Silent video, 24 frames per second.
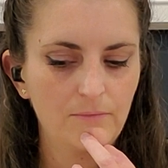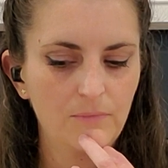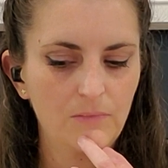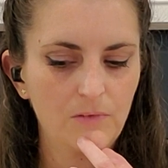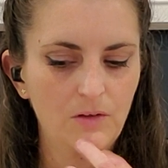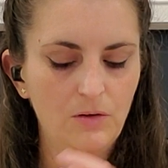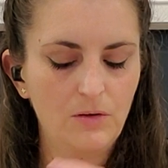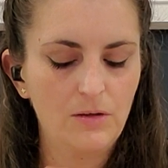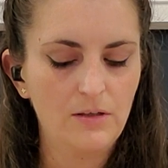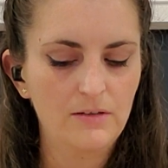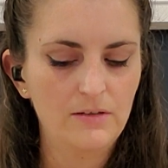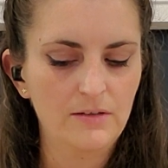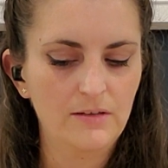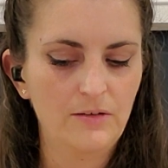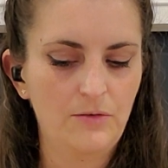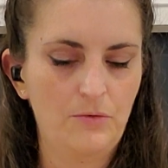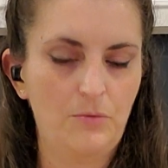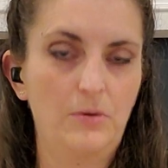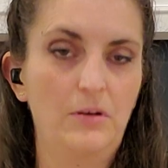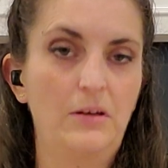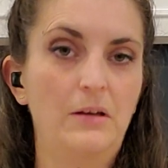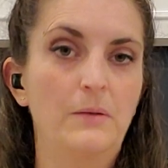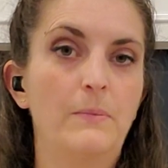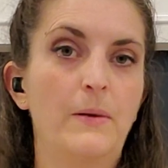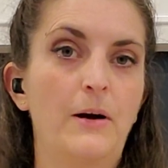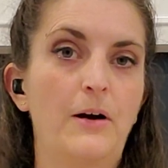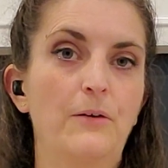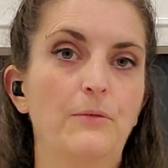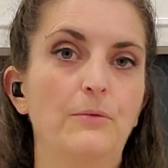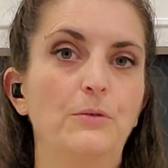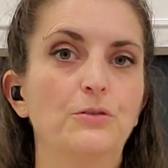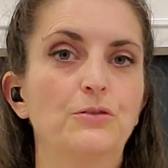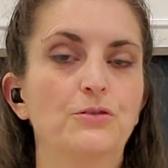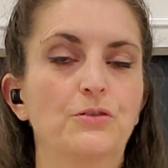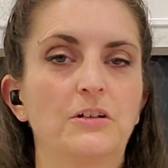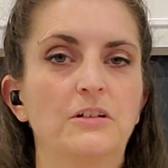so this is a really
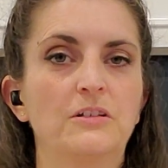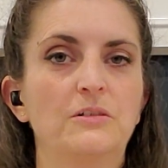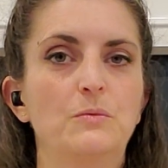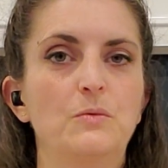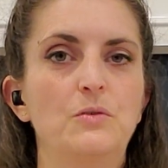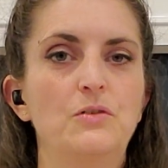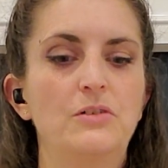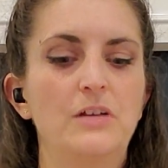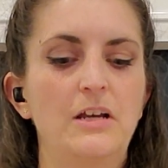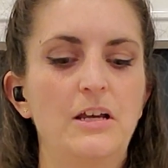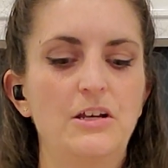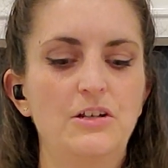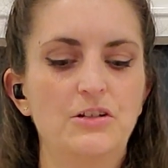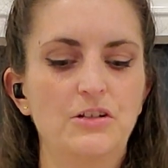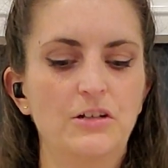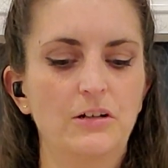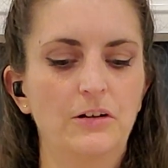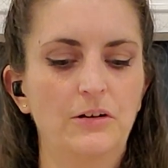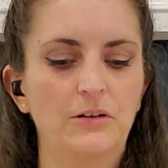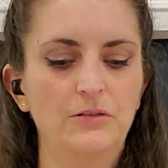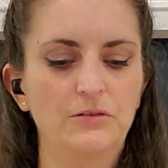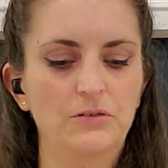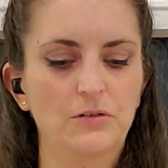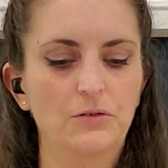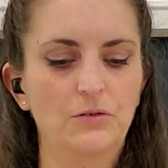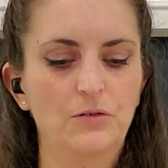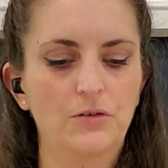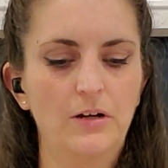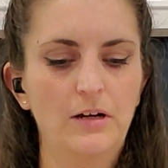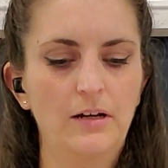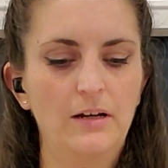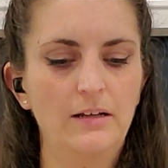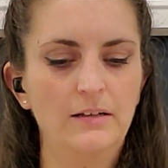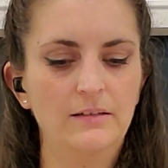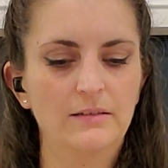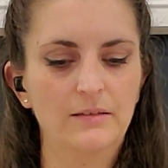powerful transmutation, also
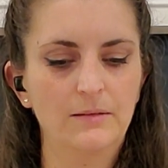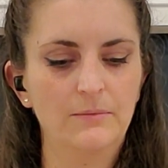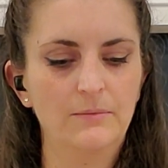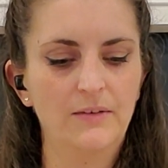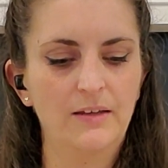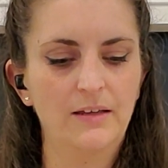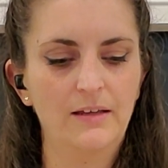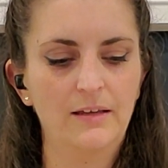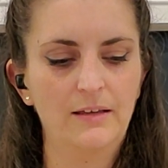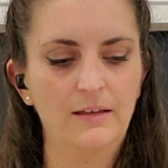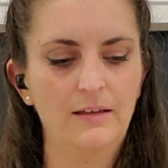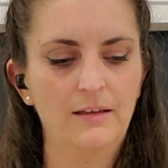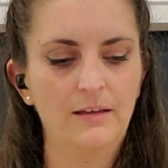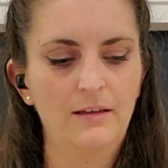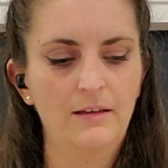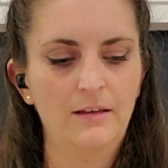creating something.